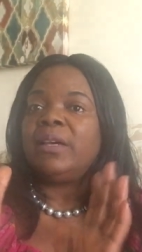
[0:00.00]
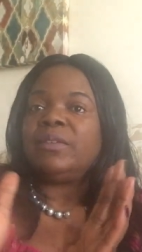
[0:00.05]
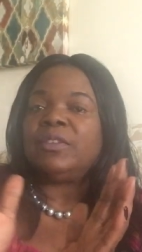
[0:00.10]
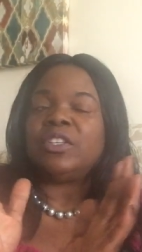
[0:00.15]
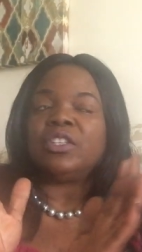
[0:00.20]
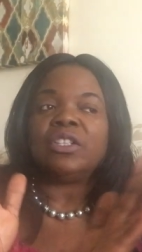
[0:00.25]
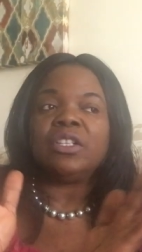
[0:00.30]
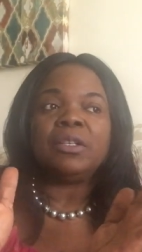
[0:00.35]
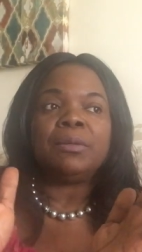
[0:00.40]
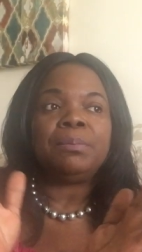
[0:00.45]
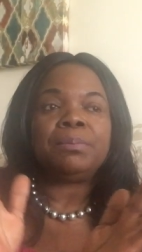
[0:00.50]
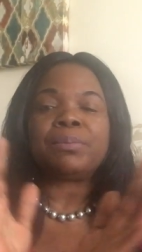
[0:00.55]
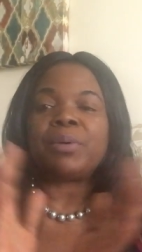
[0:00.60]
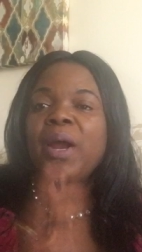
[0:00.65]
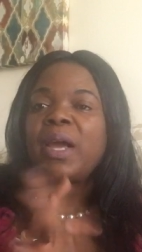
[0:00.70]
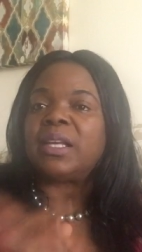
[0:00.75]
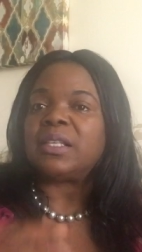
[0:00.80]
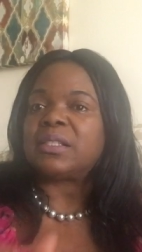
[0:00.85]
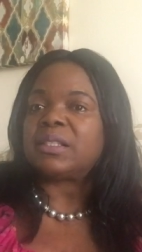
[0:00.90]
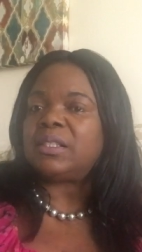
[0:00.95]
the
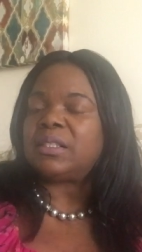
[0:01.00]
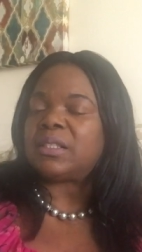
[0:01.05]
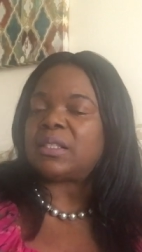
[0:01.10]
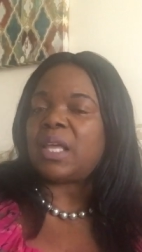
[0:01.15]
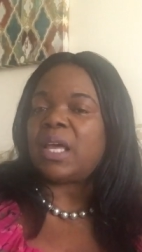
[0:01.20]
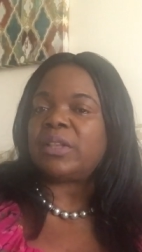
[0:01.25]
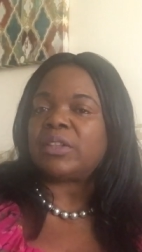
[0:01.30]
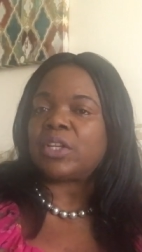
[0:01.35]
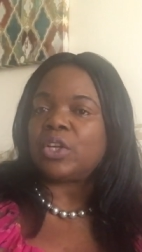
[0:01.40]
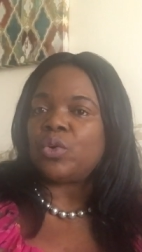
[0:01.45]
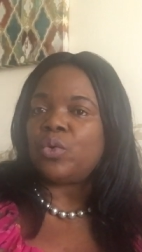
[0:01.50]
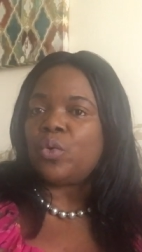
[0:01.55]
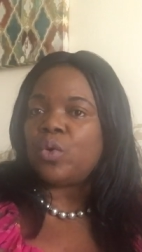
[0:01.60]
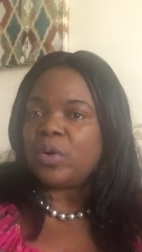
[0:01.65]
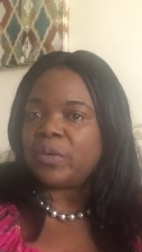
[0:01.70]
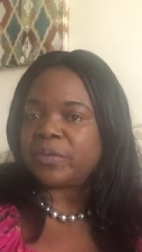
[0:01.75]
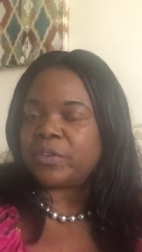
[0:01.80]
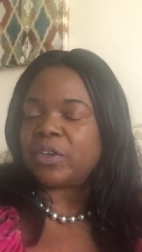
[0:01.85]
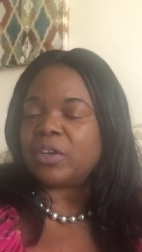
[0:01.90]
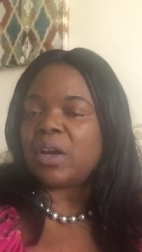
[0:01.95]
prices that they
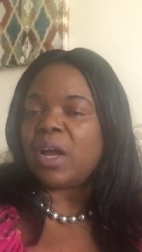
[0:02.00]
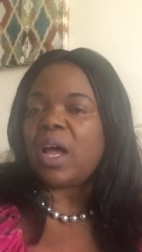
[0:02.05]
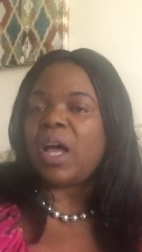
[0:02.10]
offer.